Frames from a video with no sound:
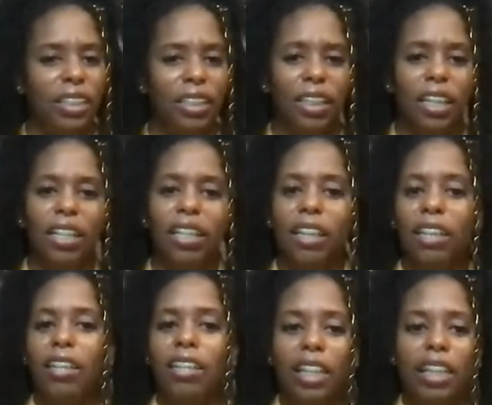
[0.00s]
You're gonna
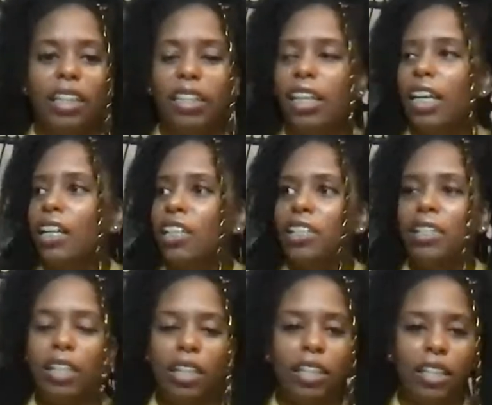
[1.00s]
clear your energy
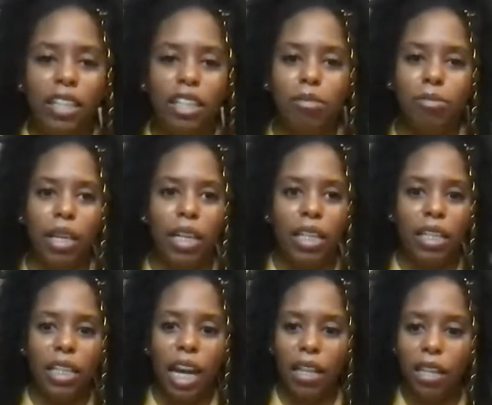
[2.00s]
and clear your space.
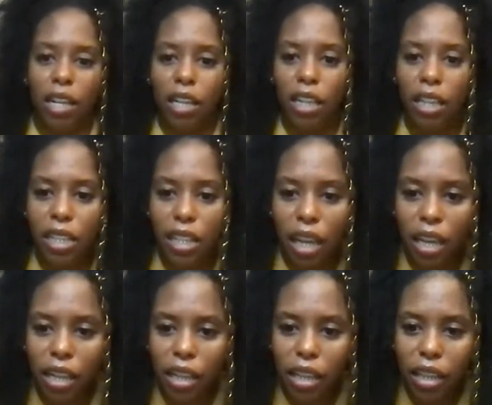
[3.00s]
How long are you gonna stay
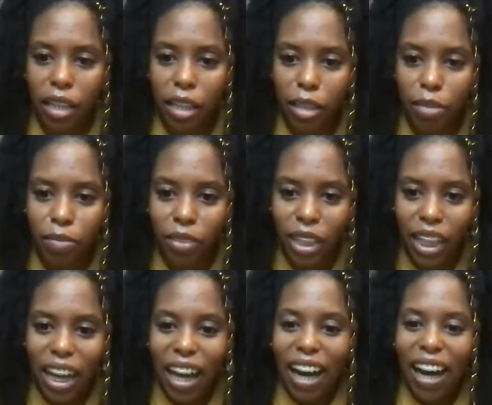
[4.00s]
in oh
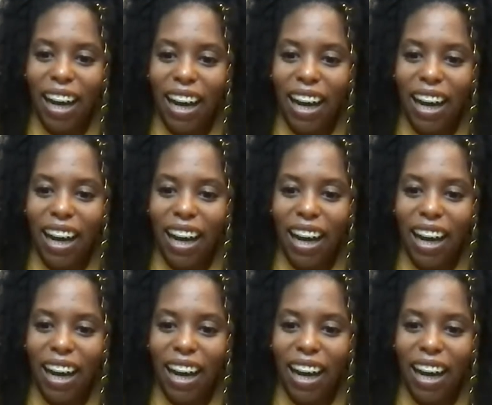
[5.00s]
hey.